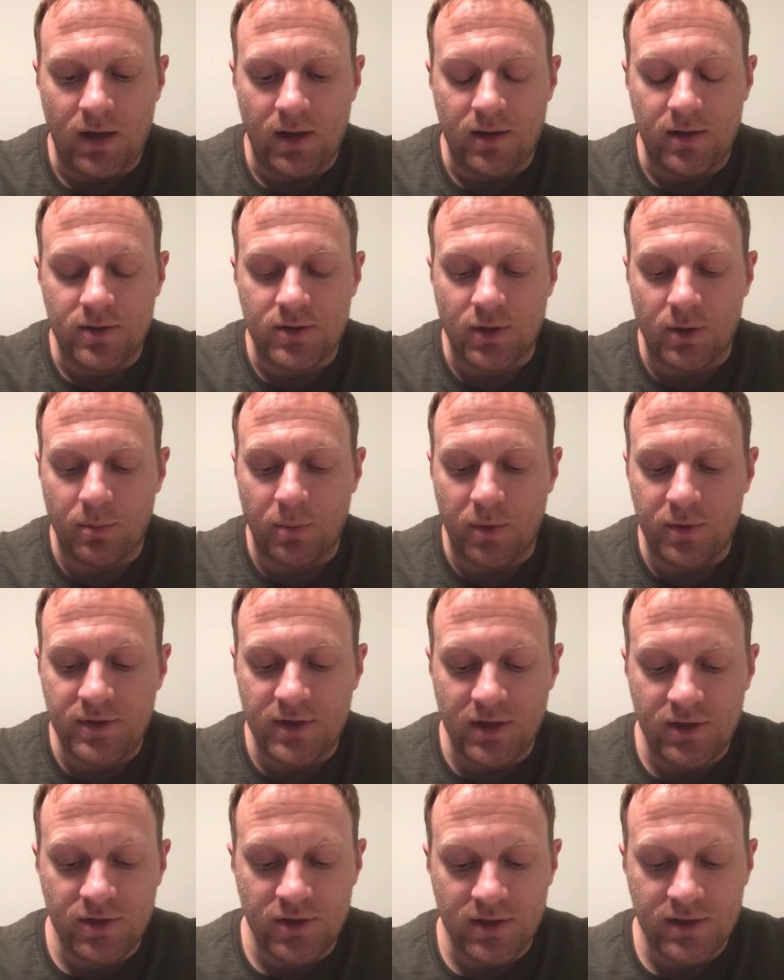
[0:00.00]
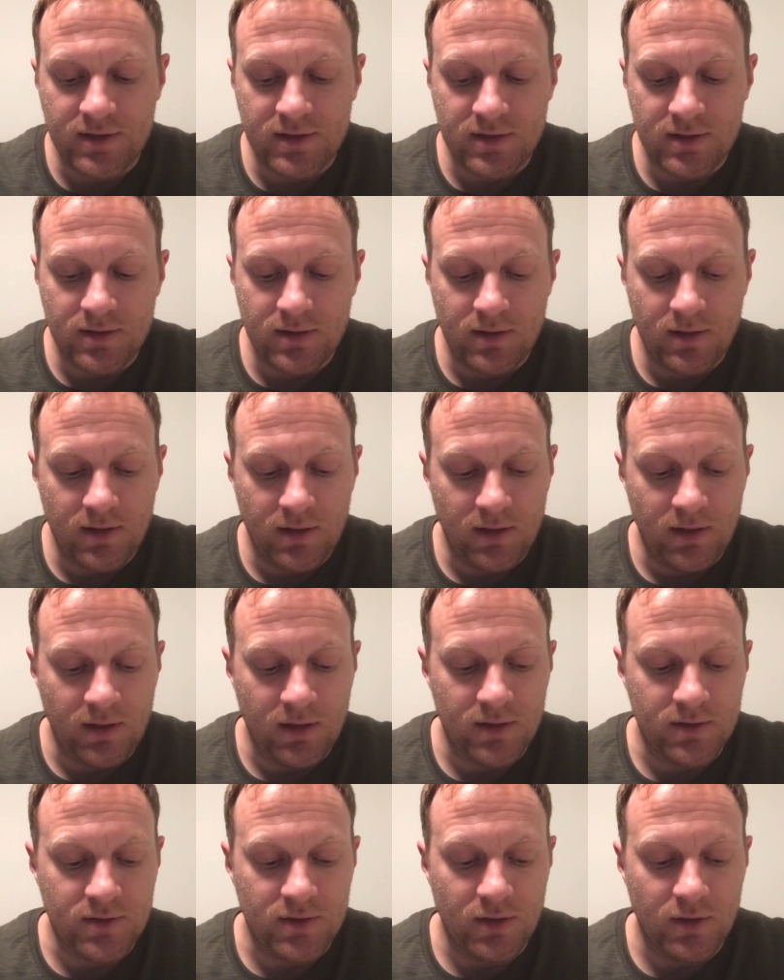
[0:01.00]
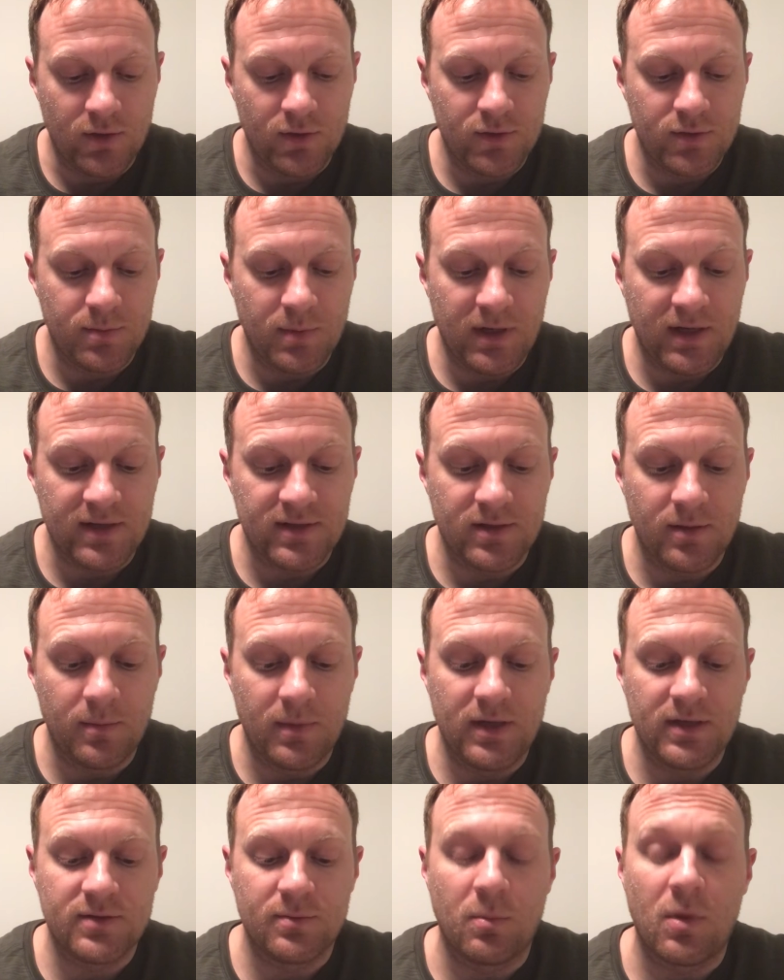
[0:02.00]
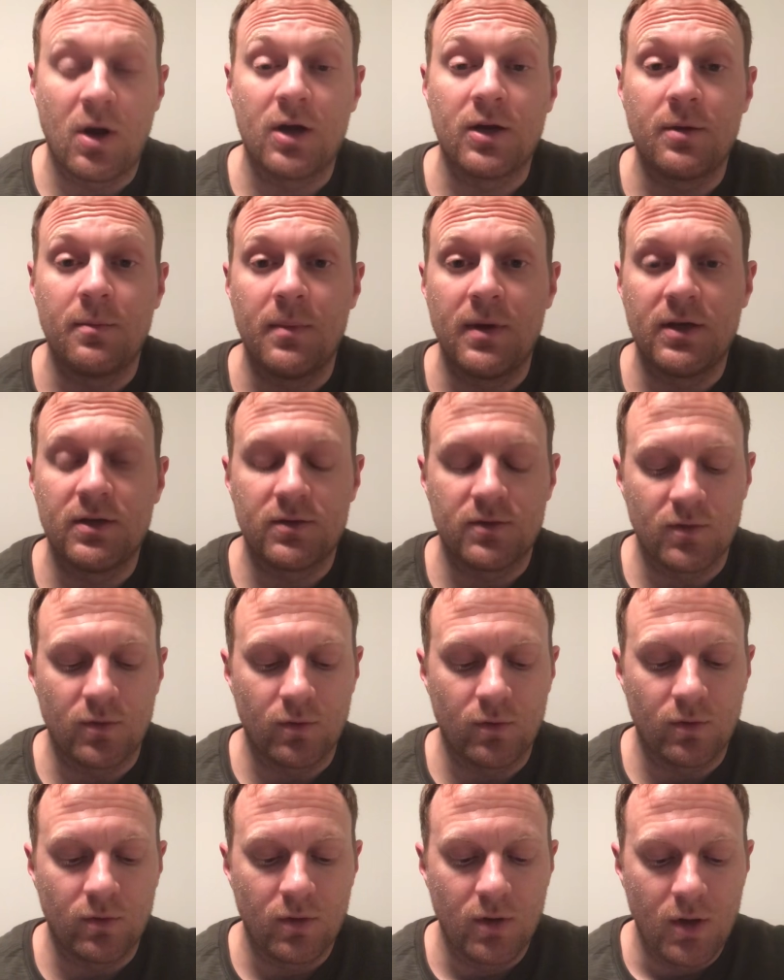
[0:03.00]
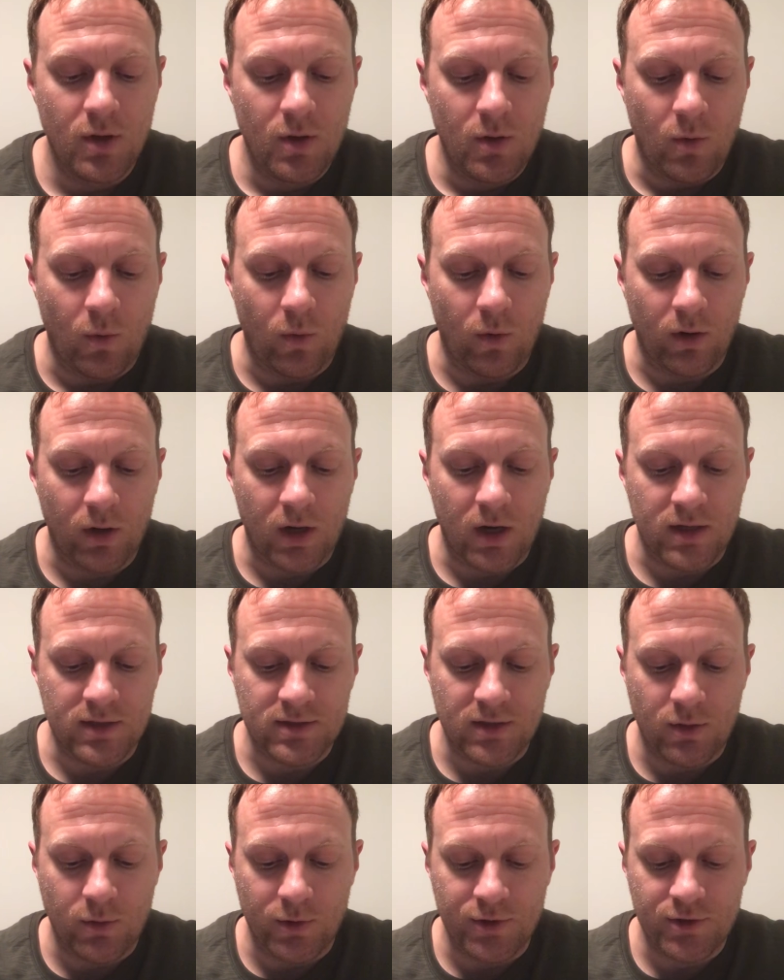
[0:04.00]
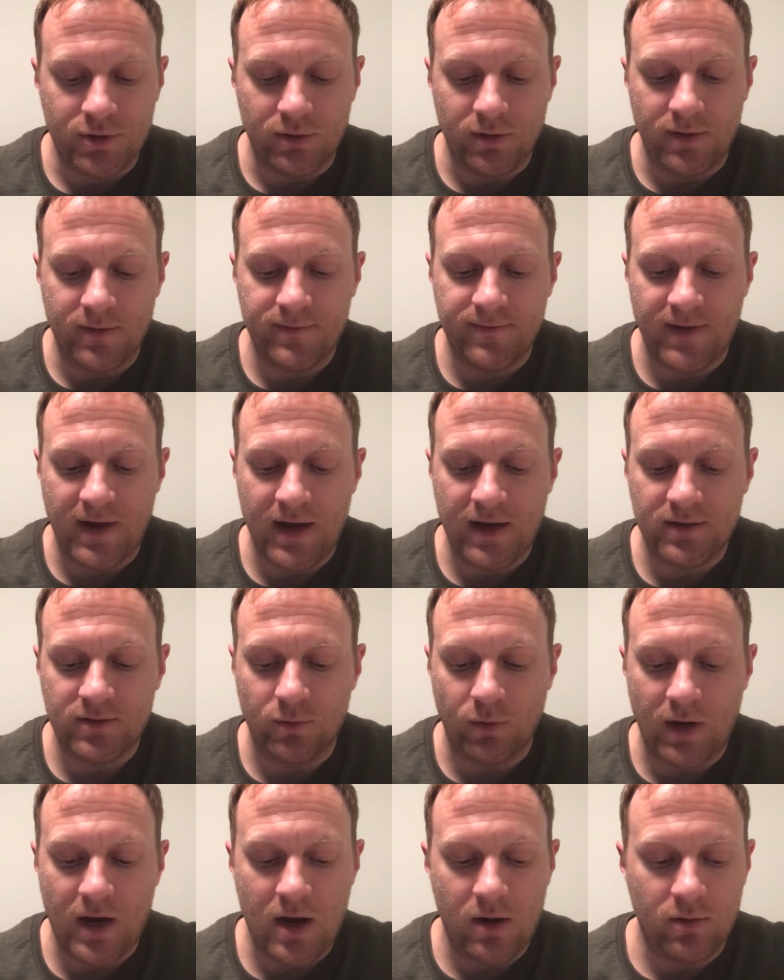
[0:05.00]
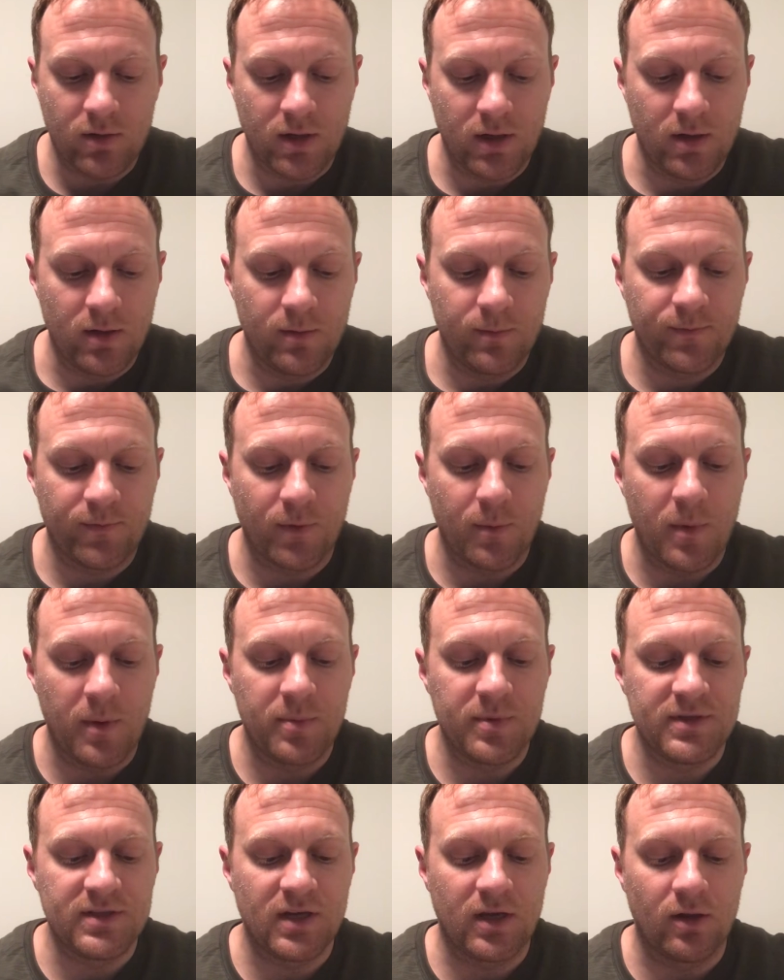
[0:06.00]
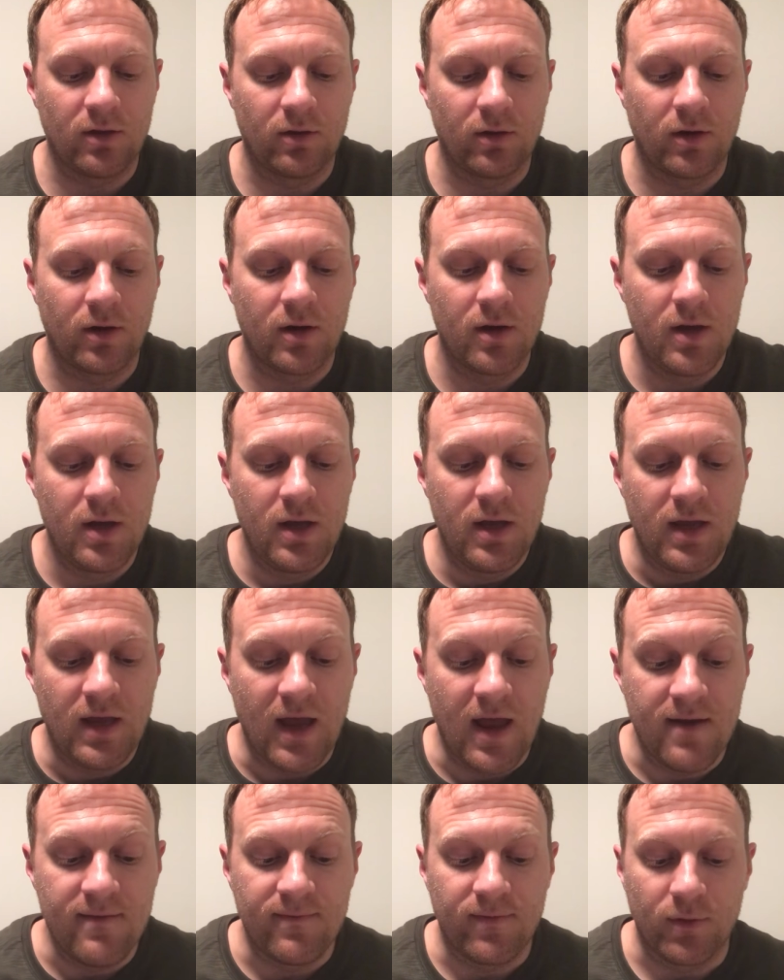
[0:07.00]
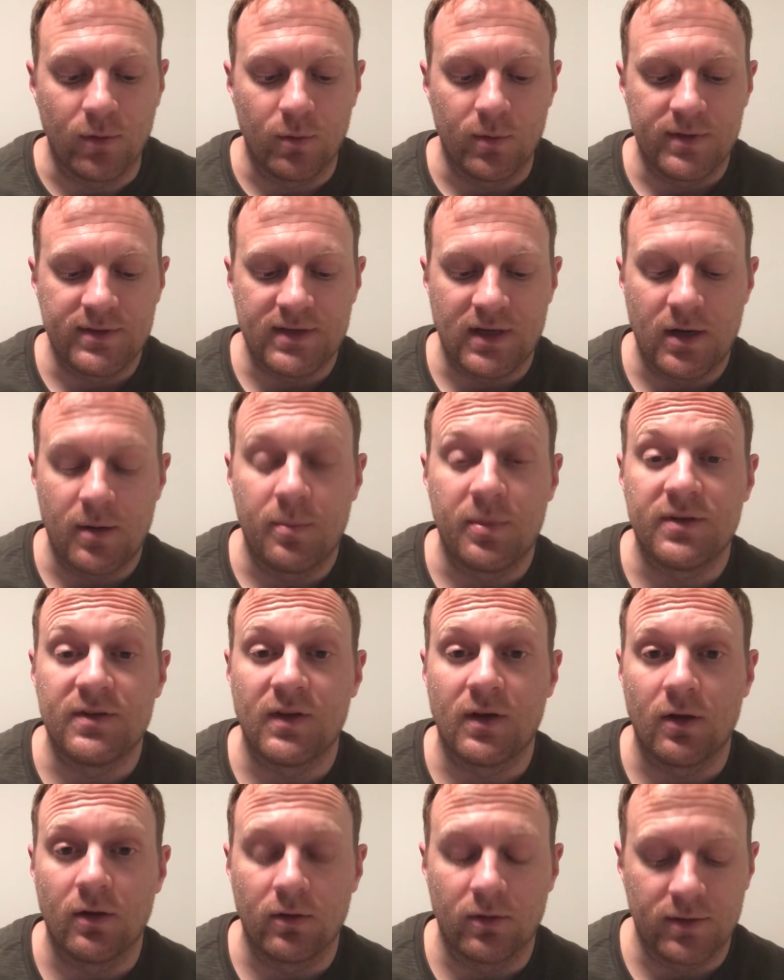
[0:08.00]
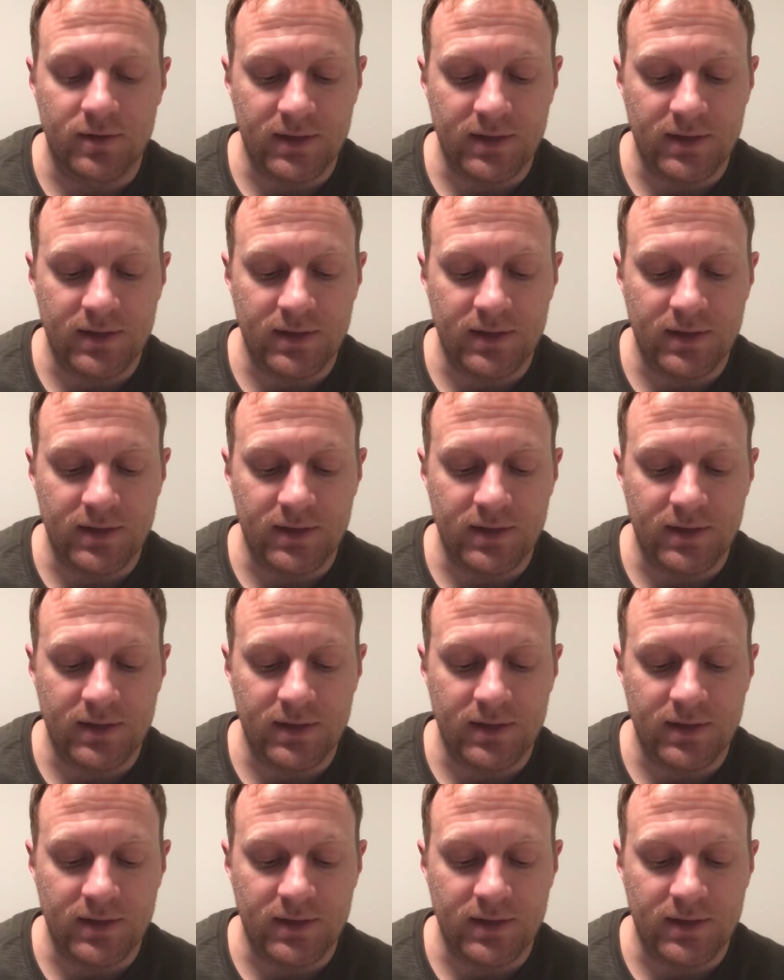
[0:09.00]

The term prodigious is used because it means monumental or consequential effect or outcome from a particular influence at a particular